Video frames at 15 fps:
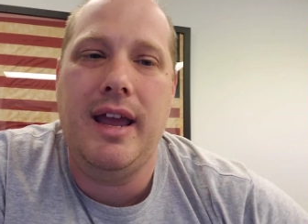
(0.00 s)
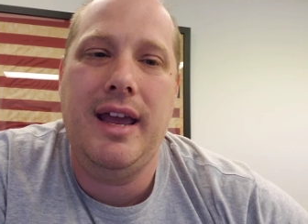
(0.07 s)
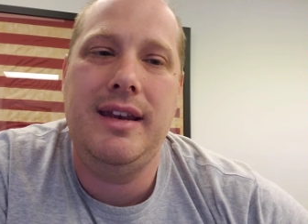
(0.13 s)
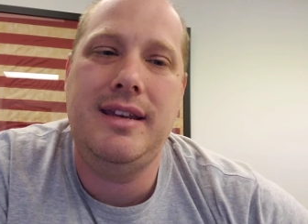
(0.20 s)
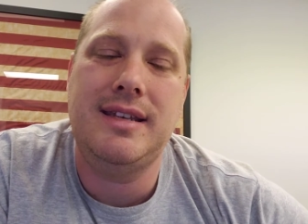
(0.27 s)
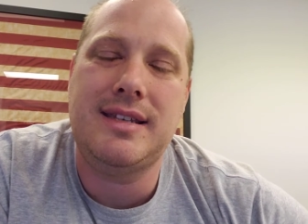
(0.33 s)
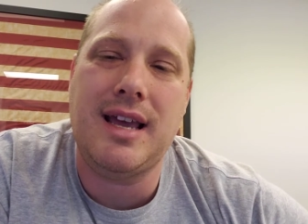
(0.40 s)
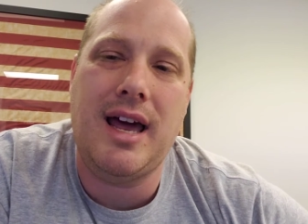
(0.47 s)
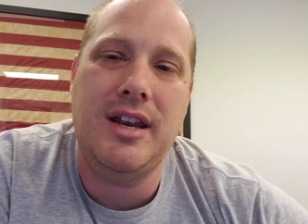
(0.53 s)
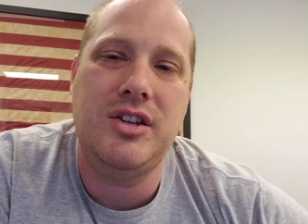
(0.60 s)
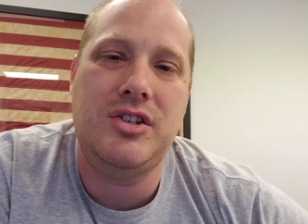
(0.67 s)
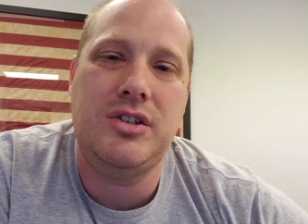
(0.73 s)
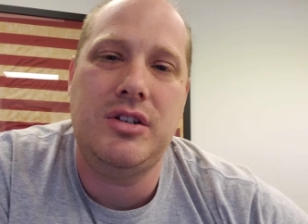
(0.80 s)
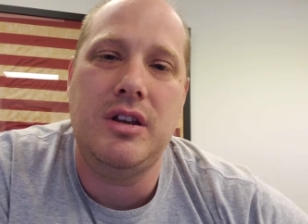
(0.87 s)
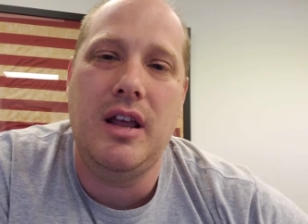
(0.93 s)
and
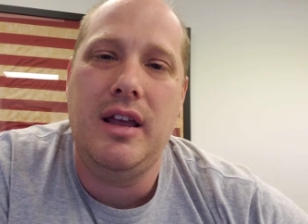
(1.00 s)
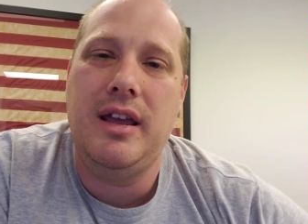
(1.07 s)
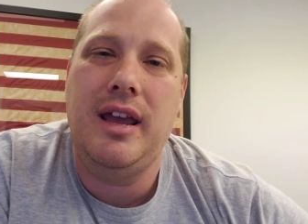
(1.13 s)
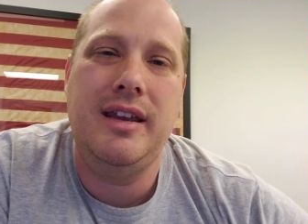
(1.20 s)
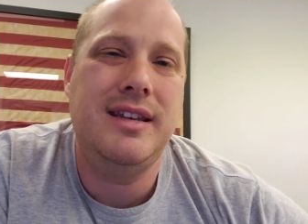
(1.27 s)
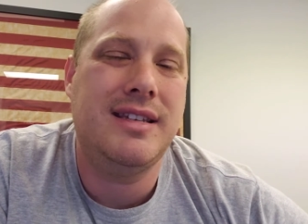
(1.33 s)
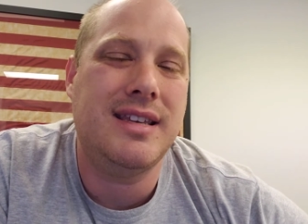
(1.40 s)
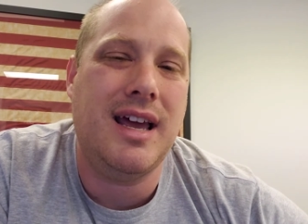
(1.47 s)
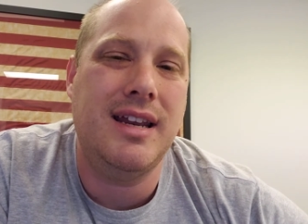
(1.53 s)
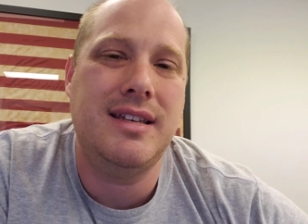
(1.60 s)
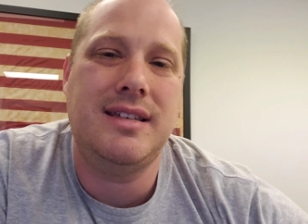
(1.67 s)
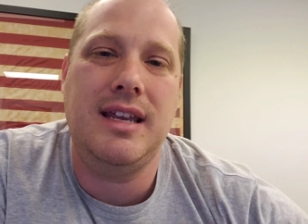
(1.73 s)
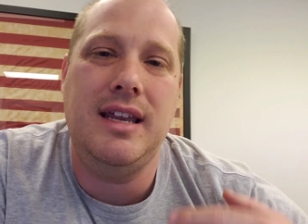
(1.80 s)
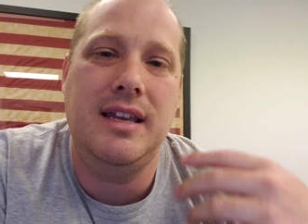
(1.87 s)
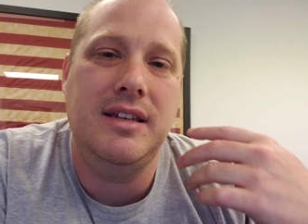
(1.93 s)
dishonest and
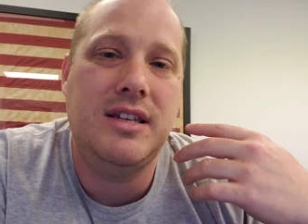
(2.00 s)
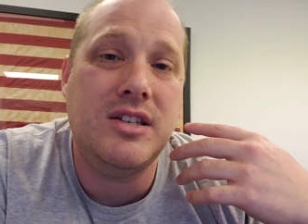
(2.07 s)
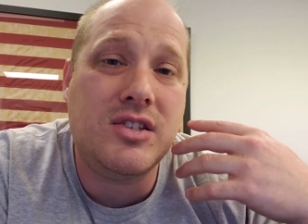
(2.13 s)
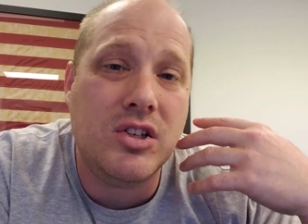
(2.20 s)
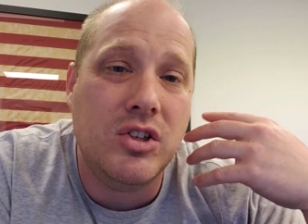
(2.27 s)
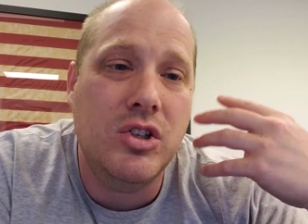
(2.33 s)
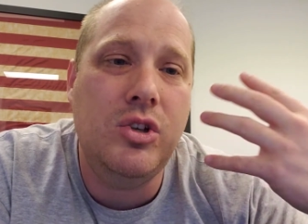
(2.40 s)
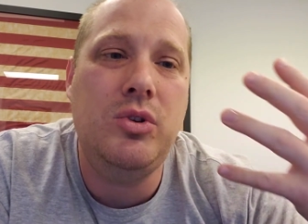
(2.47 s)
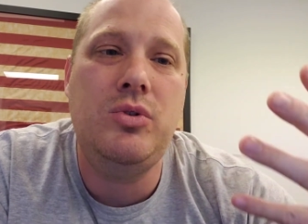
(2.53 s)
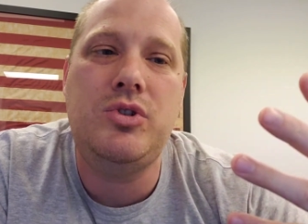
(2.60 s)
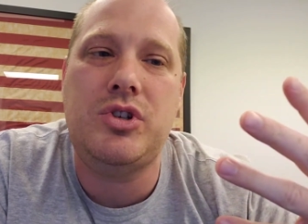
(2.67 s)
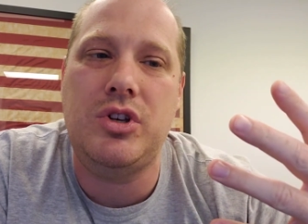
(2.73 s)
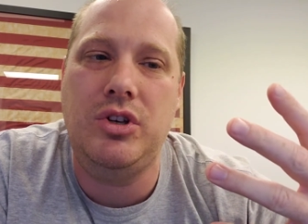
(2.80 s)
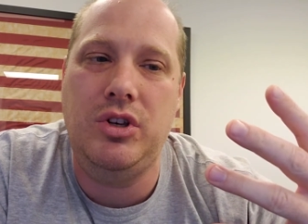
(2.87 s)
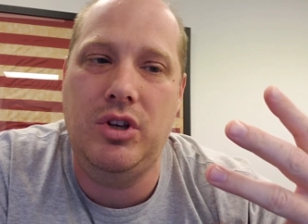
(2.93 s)
dishonesty
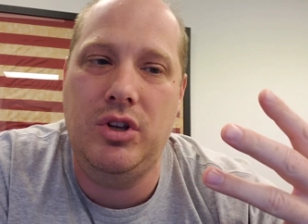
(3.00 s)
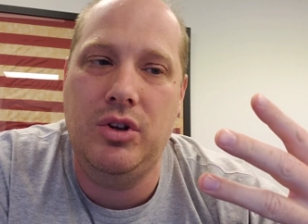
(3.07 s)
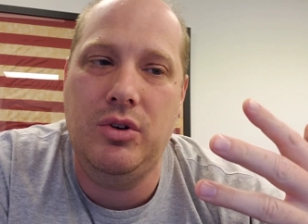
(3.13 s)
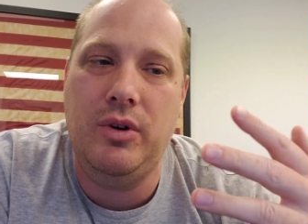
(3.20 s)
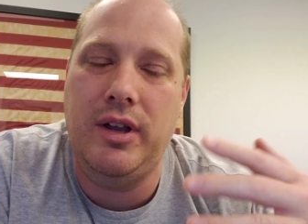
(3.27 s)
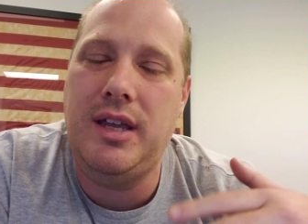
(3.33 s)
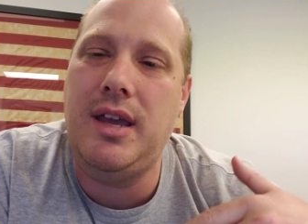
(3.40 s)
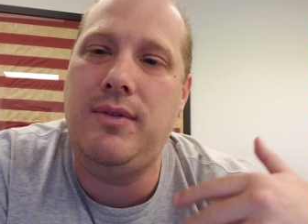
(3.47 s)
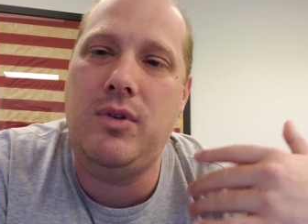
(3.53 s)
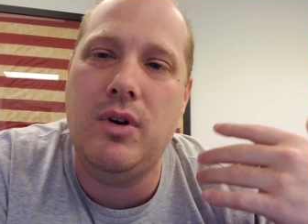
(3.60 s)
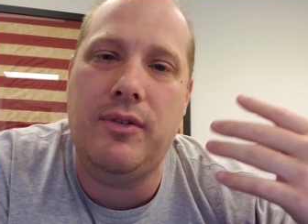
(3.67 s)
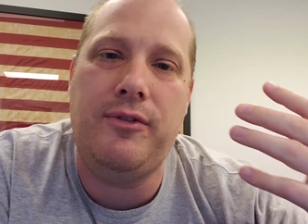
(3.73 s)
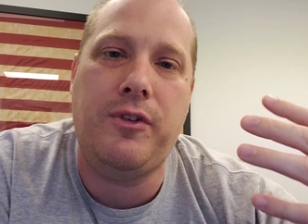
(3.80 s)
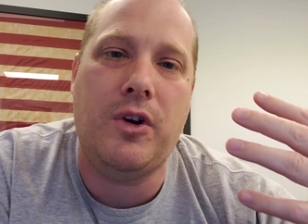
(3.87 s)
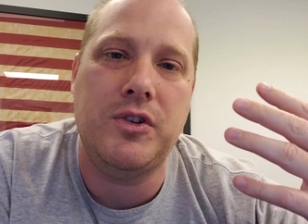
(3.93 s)
disillusion you and give you a
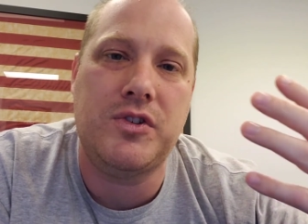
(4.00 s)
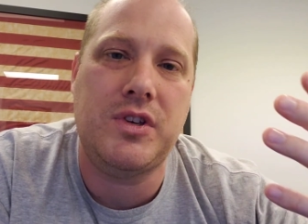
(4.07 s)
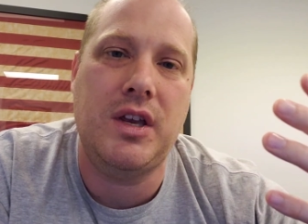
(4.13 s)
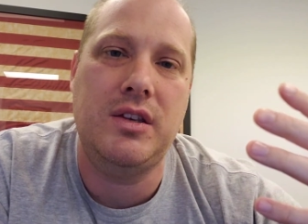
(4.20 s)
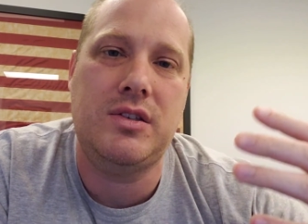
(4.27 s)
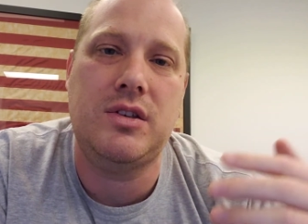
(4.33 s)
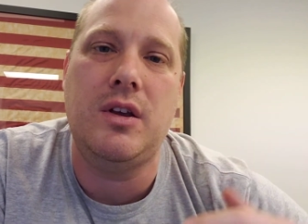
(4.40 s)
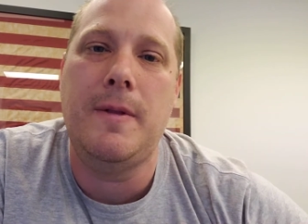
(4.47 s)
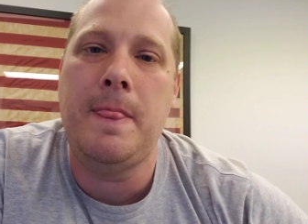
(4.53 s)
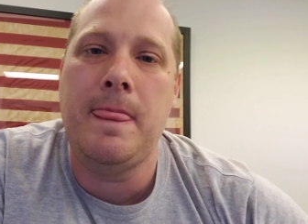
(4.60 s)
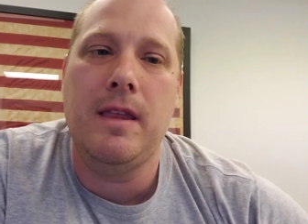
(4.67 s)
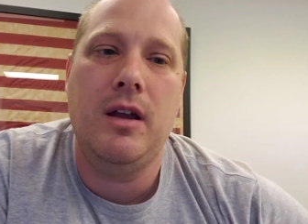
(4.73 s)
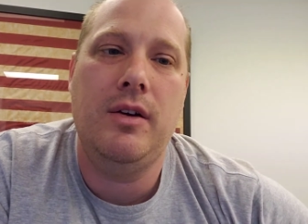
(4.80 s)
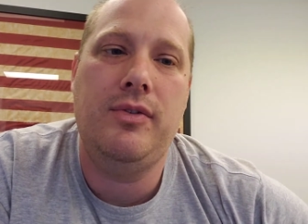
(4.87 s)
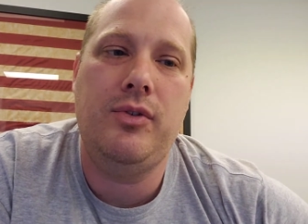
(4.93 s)
false sense
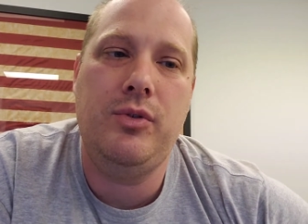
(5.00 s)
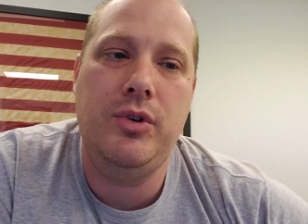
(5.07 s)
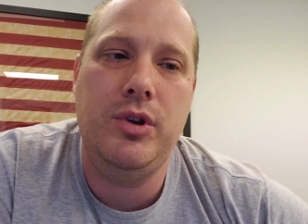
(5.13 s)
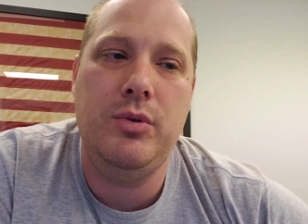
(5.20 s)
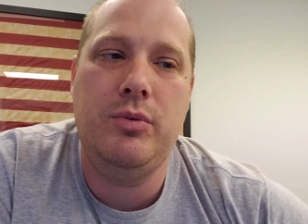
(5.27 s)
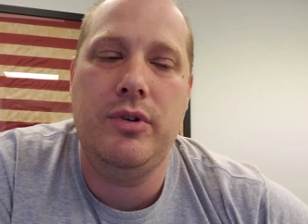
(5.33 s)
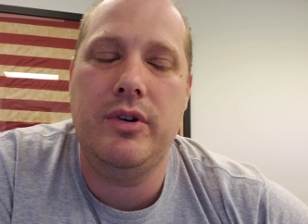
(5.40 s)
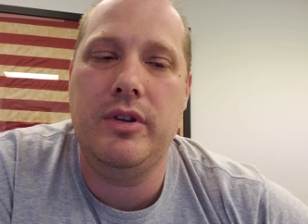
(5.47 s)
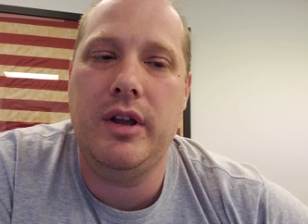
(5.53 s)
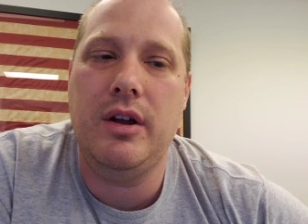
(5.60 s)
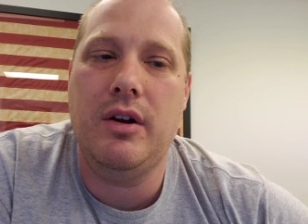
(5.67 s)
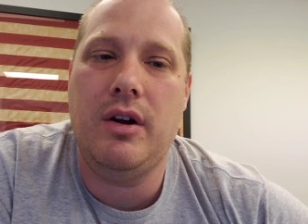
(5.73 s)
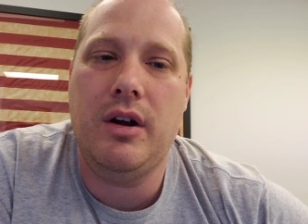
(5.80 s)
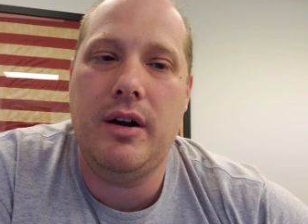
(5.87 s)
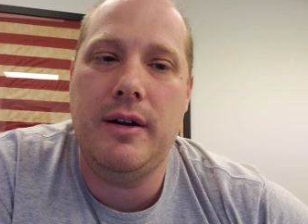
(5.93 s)
of who you really
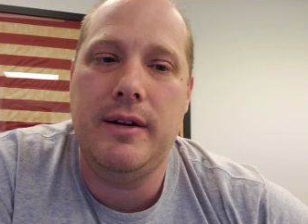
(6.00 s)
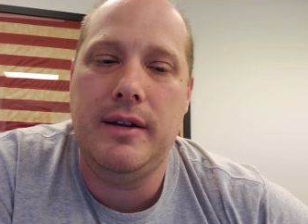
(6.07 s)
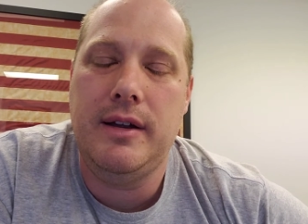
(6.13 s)
are.